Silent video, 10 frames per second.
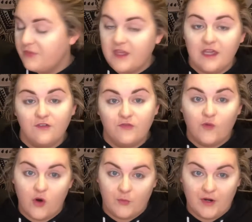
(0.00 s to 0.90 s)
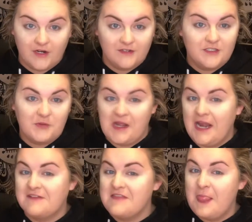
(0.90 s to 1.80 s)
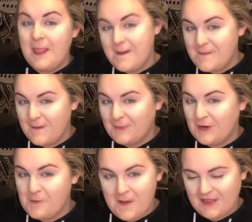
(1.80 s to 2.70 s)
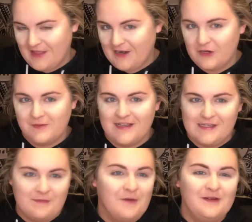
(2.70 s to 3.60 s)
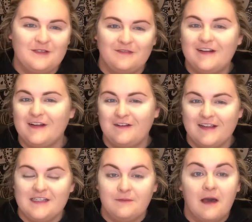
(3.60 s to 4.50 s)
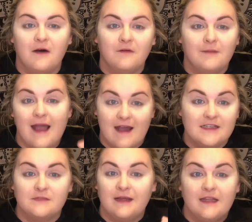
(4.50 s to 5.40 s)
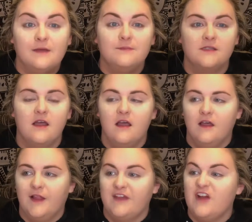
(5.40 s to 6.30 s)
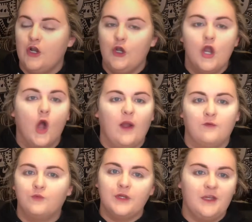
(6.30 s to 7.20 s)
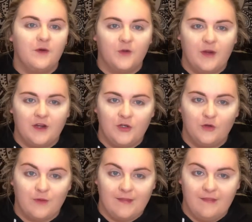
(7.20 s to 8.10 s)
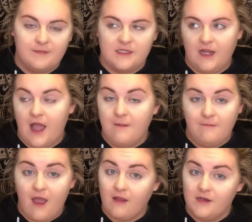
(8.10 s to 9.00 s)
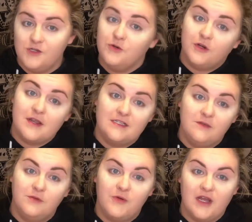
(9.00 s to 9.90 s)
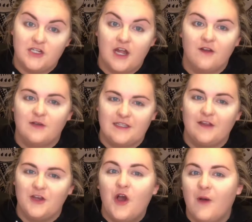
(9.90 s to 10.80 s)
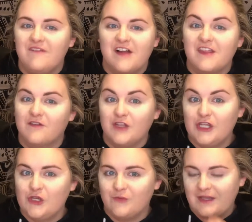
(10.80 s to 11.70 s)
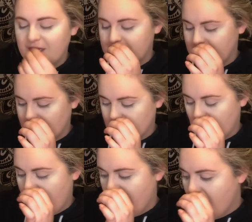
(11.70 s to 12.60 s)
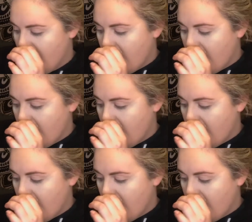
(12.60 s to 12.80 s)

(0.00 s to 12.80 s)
Thinking forward to what kind of lip I'm gonna want later, because I'm always very crazy about my eyes and my lips. Like if I know I really want to wear a new red lipstick, I'm not going to do a crazy blue eyeshadow because I know I've got that really cute red lipstick to try.